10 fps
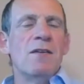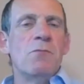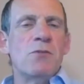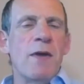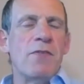
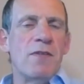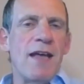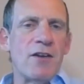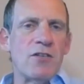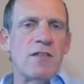which meant that
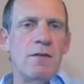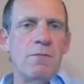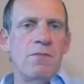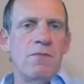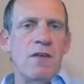actually
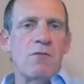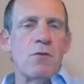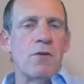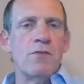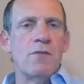they've
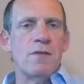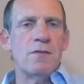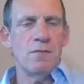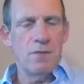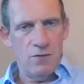gone on
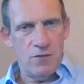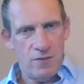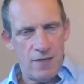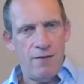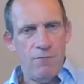not
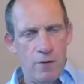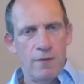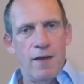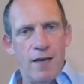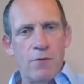just to have one line,